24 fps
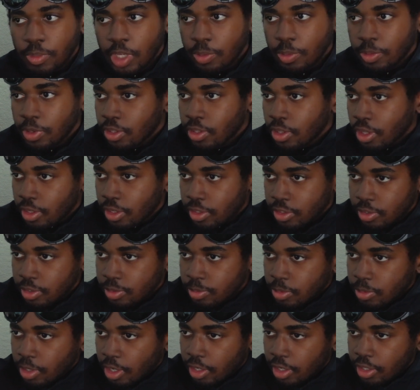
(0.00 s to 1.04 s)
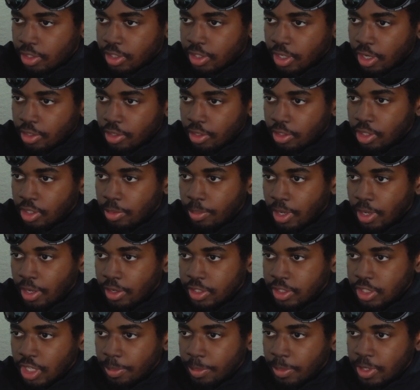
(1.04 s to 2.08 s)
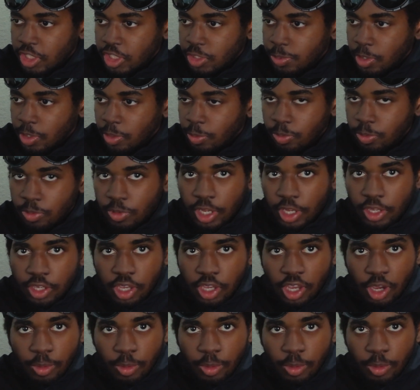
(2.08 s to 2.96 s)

Maybe cutting down on the amount of time I spend hanging